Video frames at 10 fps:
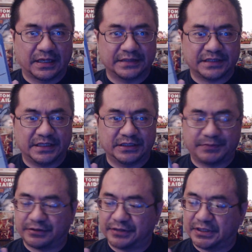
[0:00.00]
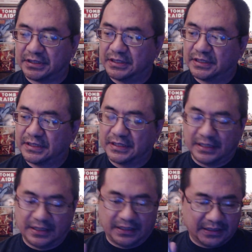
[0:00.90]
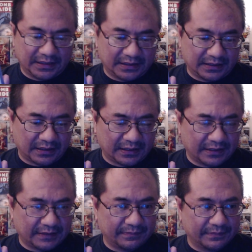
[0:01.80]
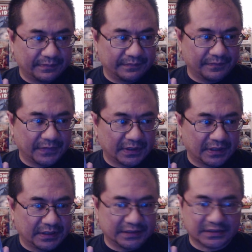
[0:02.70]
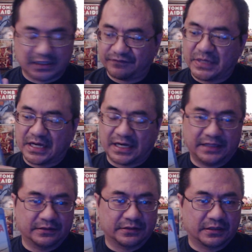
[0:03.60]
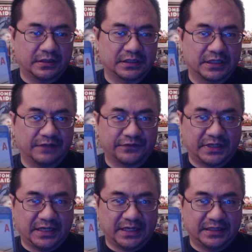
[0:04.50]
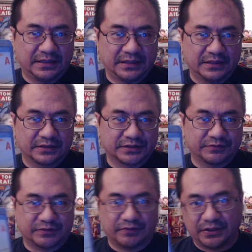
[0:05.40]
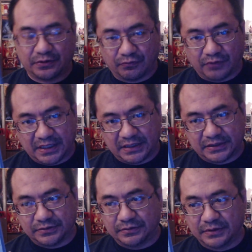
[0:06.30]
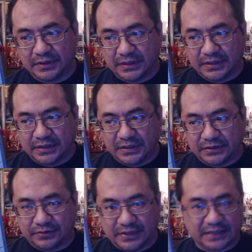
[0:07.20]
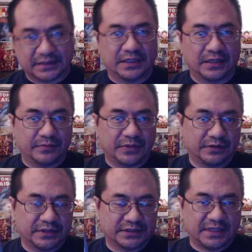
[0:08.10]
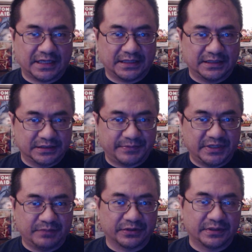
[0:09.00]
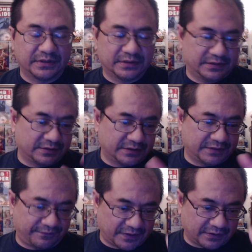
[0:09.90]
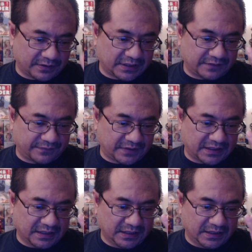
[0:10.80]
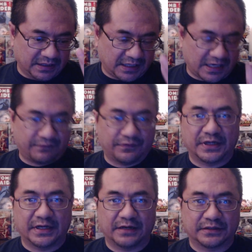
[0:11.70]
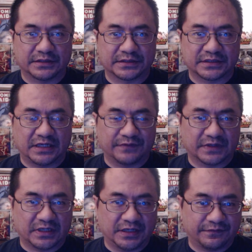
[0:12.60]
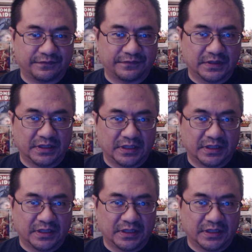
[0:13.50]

Ice Age period, and he's left behind on a hunt, left for dead, because there was really no way to get to him, his dad and his people. He fell kind of like halfway down the side of a cliff,